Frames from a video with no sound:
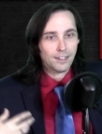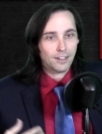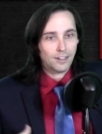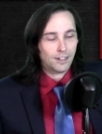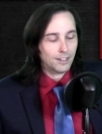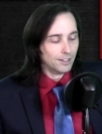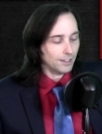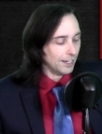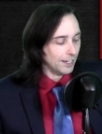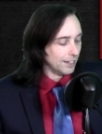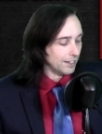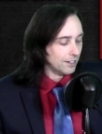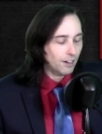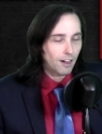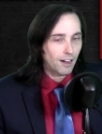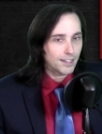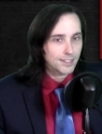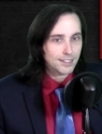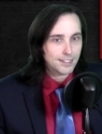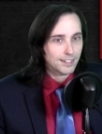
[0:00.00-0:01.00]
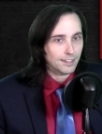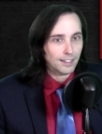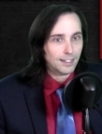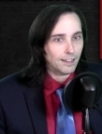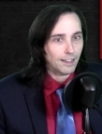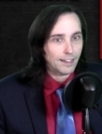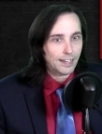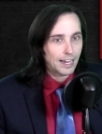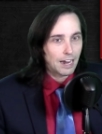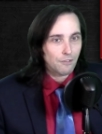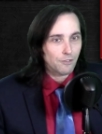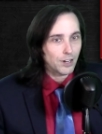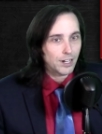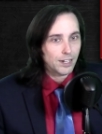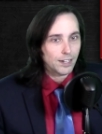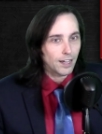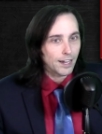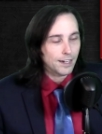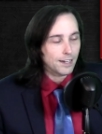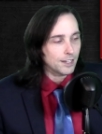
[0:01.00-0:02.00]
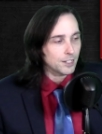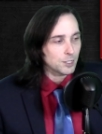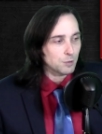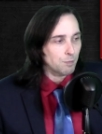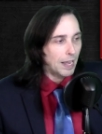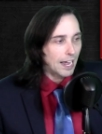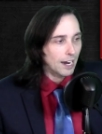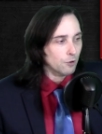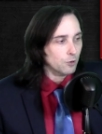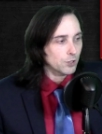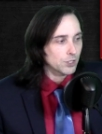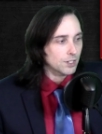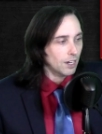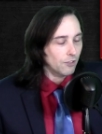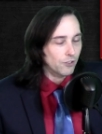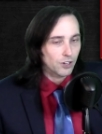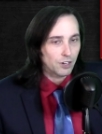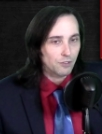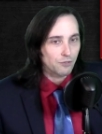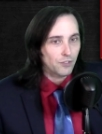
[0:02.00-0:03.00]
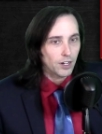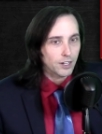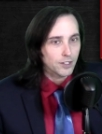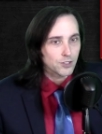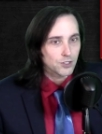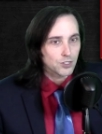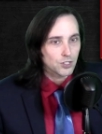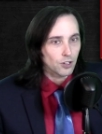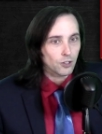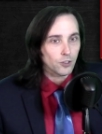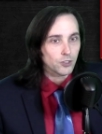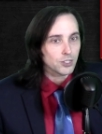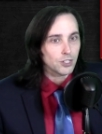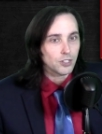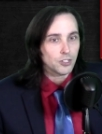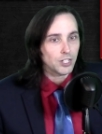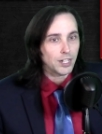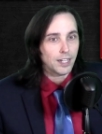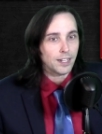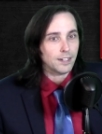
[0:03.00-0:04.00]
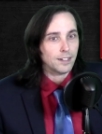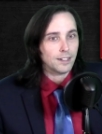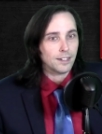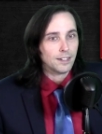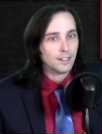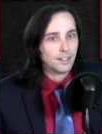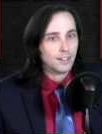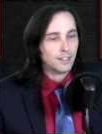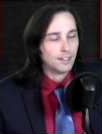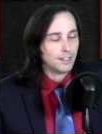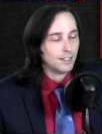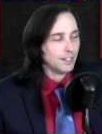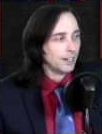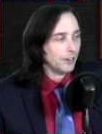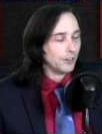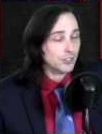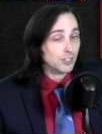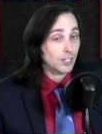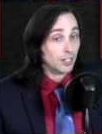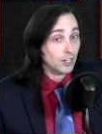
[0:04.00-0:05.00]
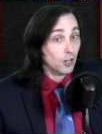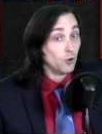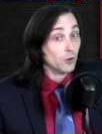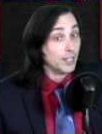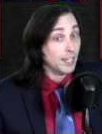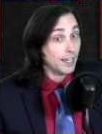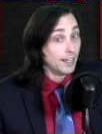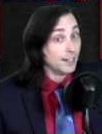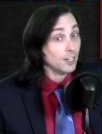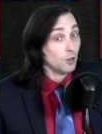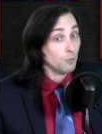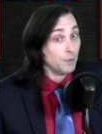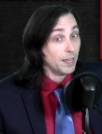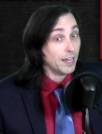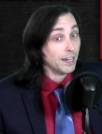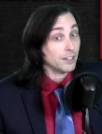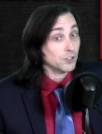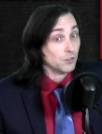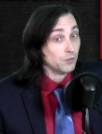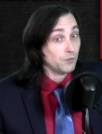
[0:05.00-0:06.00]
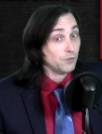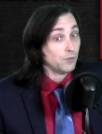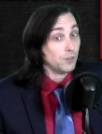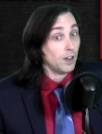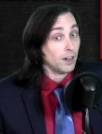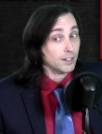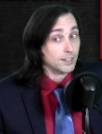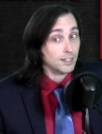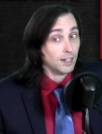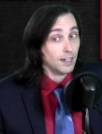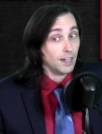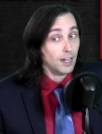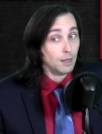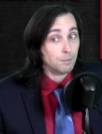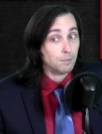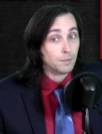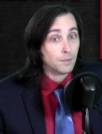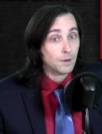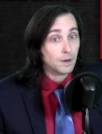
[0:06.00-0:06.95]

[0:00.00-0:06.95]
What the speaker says: Like constantly, like every night his back was covered in fucking circles and shit. It was like, oh, Kenny Omega's fucked up.